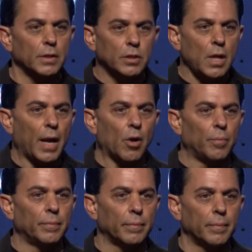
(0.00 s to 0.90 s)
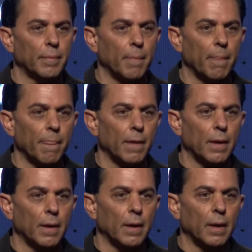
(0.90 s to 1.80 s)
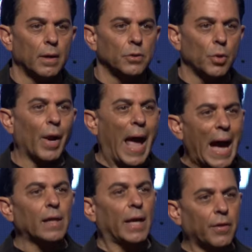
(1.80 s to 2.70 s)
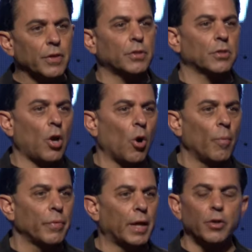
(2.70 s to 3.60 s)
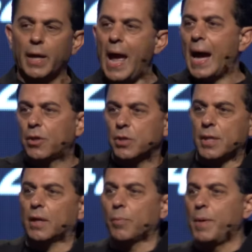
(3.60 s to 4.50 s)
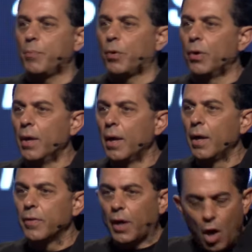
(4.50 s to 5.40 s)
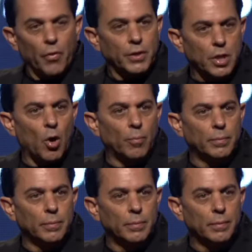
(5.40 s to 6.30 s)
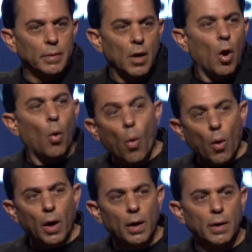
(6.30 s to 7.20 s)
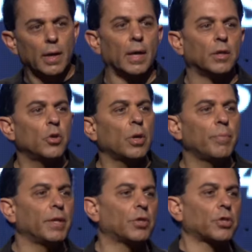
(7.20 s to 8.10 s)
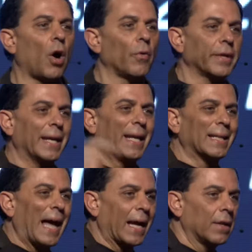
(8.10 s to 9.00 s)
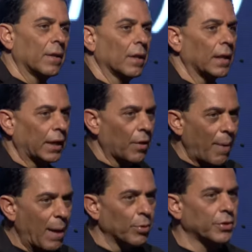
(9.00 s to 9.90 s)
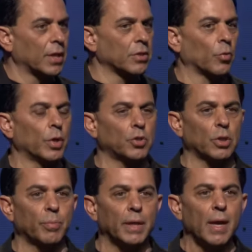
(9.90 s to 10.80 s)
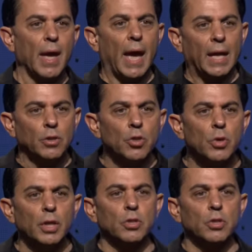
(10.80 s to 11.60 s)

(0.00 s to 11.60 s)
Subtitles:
This is not home. So you want to act like this is home, then you're going to act just like the people that call this home. Or you can be salt and light, like the Bible says that we should be, and you